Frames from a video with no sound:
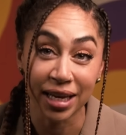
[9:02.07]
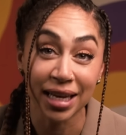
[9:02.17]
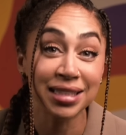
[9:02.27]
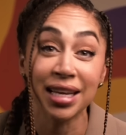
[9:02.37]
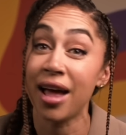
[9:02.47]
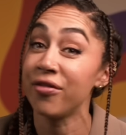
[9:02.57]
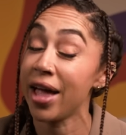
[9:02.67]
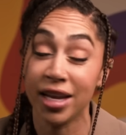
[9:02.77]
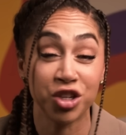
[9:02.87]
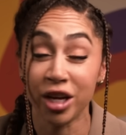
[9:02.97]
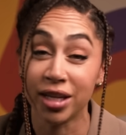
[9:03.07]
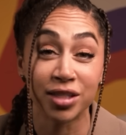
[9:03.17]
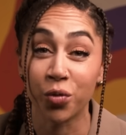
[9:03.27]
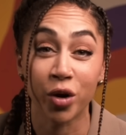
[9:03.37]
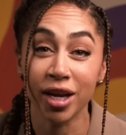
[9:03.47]
days to have any
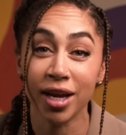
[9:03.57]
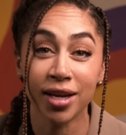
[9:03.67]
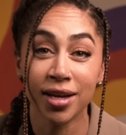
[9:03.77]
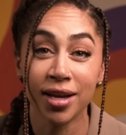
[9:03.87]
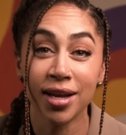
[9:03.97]
chance of working.